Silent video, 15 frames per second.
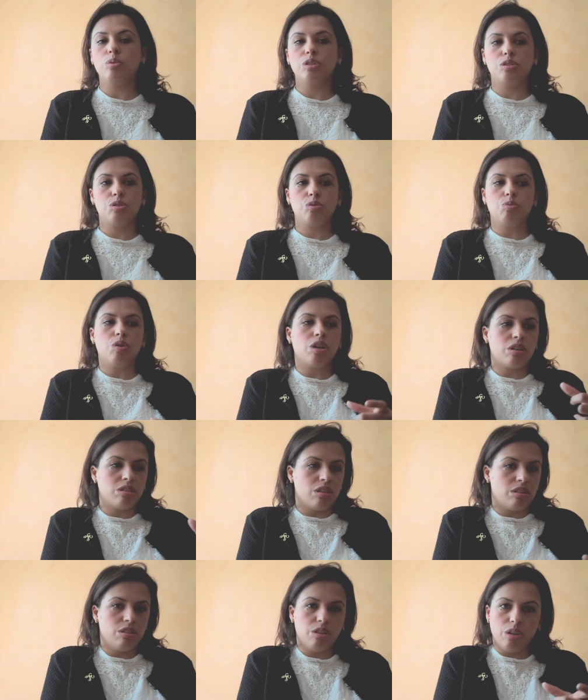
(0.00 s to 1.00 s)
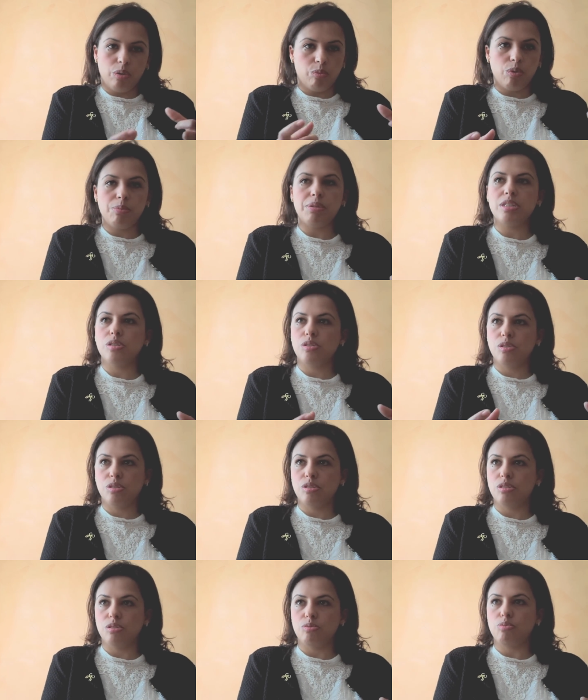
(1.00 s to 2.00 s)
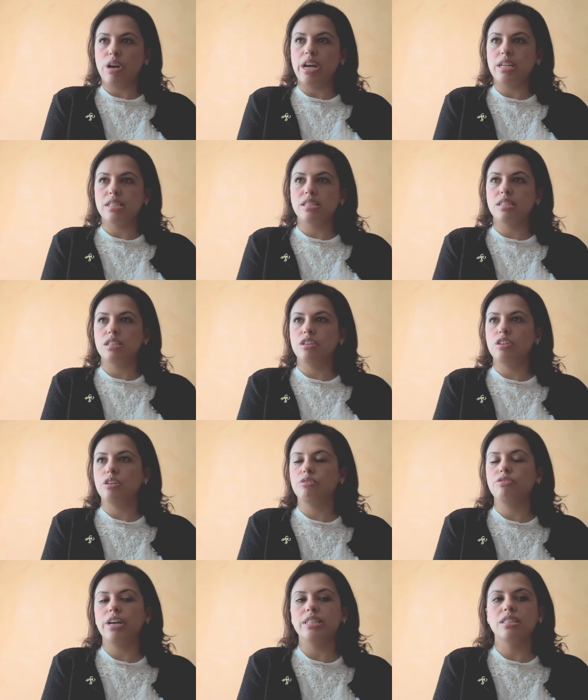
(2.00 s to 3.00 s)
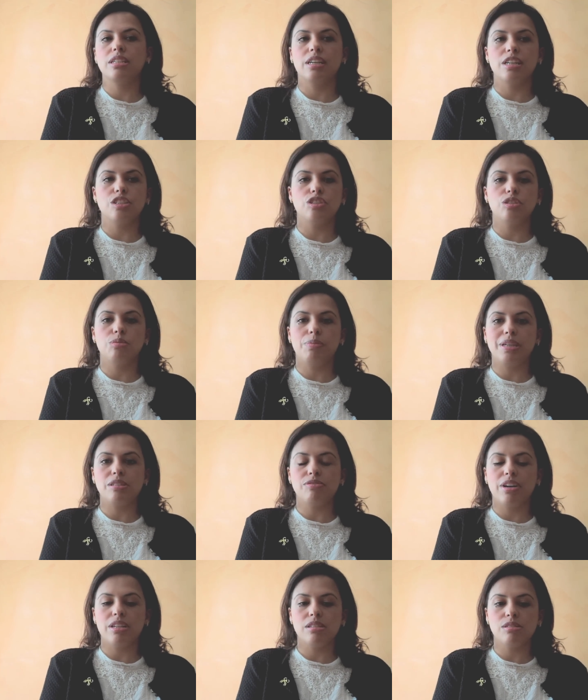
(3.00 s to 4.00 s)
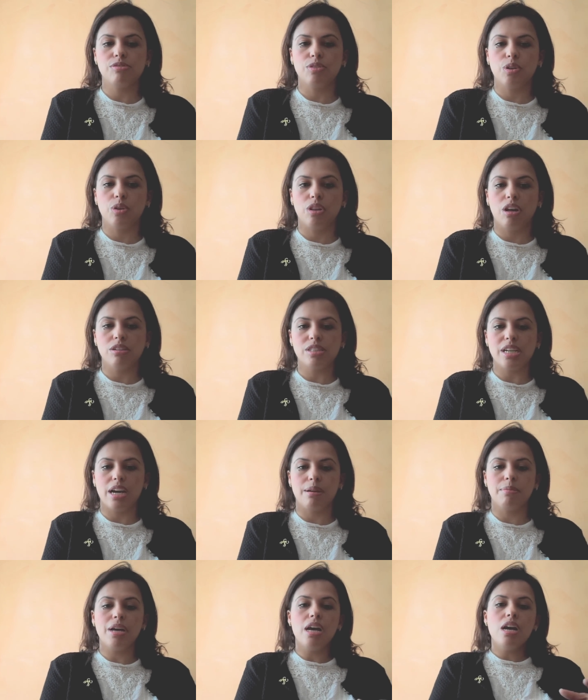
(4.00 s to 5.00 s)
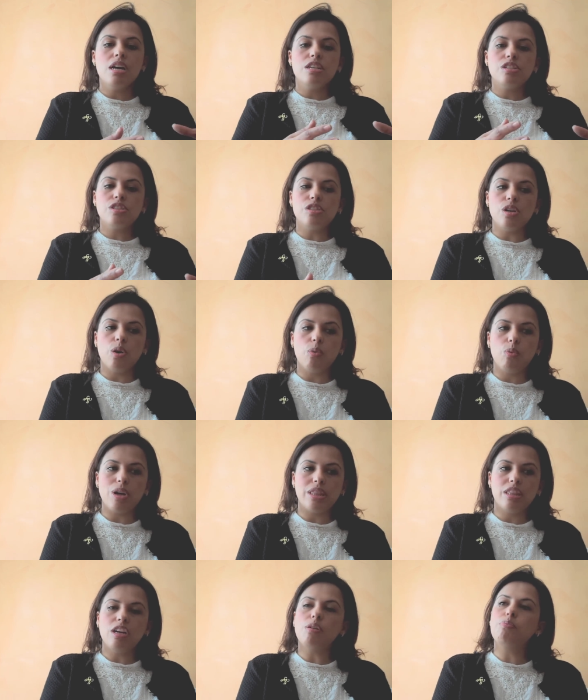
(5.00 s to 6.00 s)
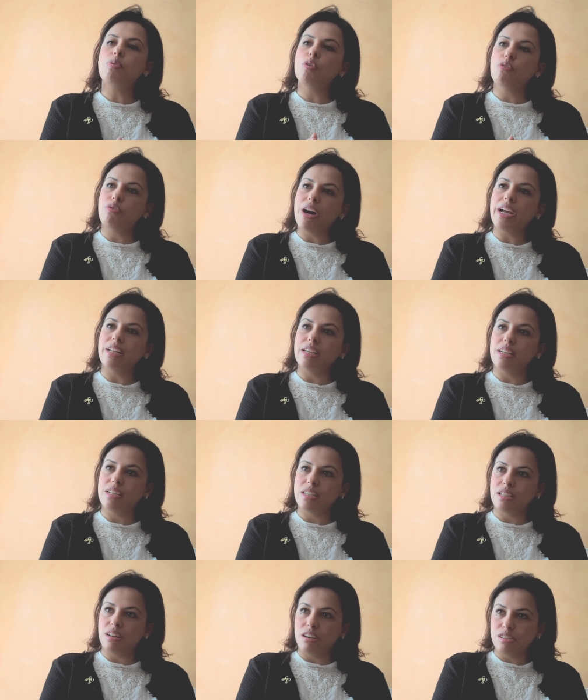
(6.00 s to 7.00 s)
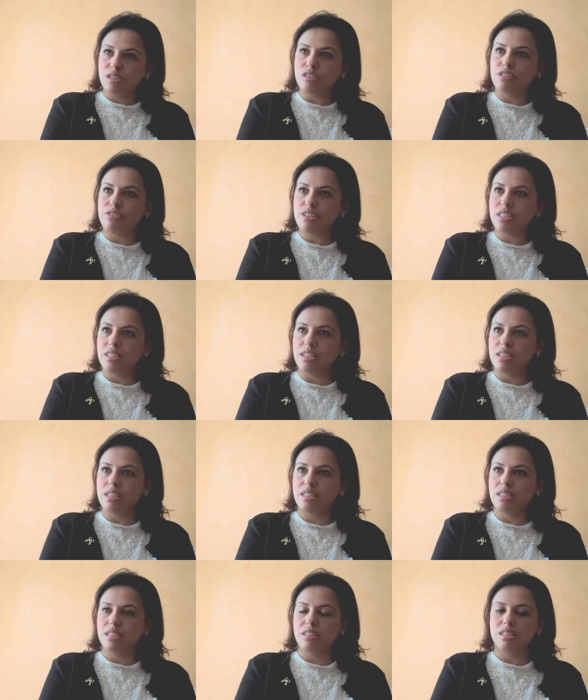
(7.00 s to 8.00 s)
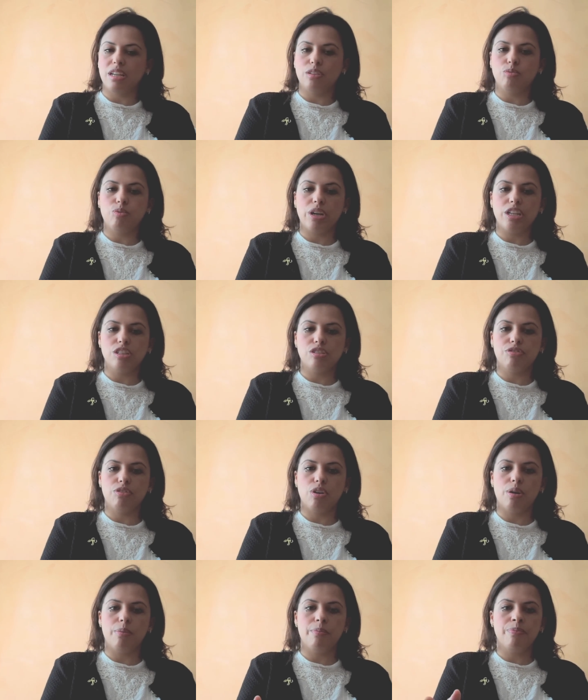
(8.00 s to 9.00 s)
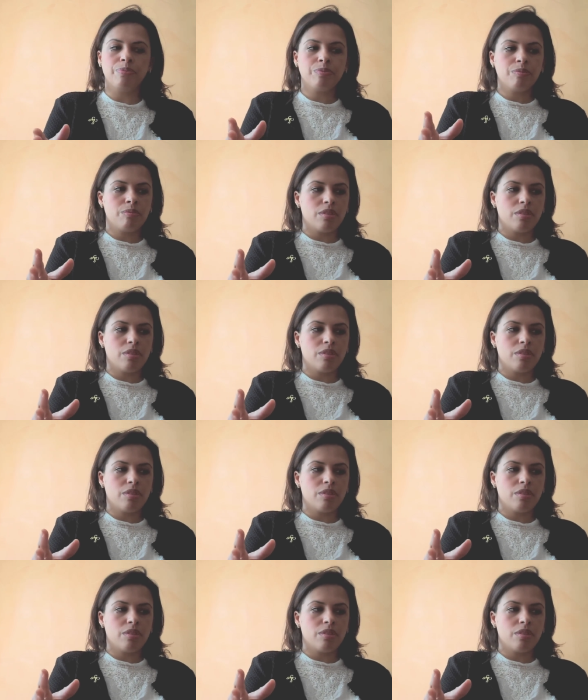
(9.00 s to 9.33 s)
which worked on you know women's rights and you know fighting against gender-based violence for a long time. So what they're providing are services that range from